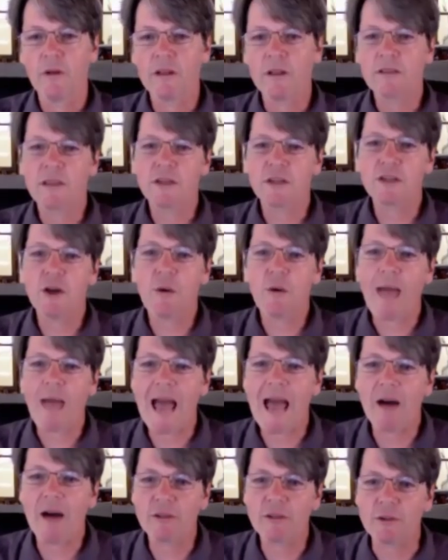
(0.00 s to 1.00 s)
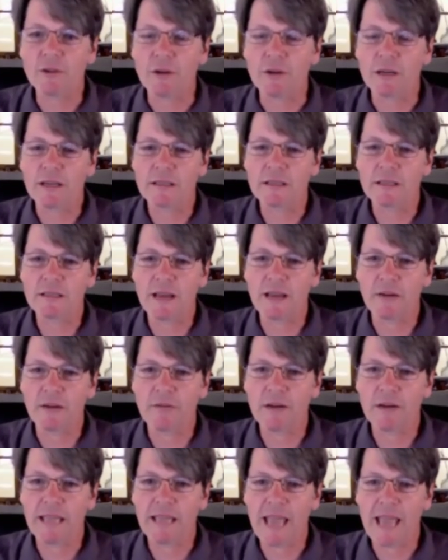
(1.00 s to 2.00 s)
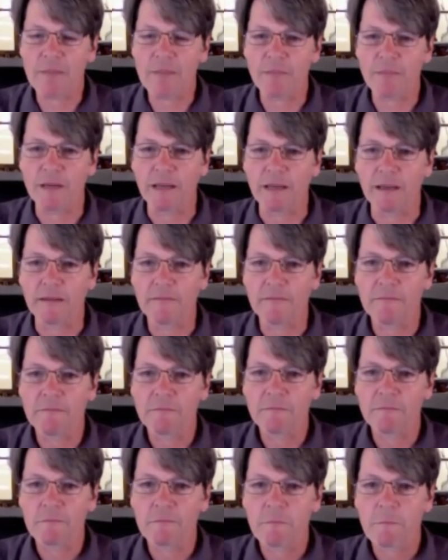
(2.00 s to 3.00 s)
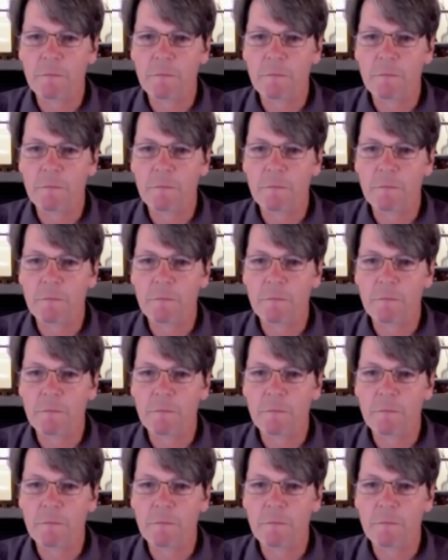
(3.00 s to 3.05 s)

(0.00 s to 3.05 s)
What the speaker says: Well, there's no how to it because it's not really happening.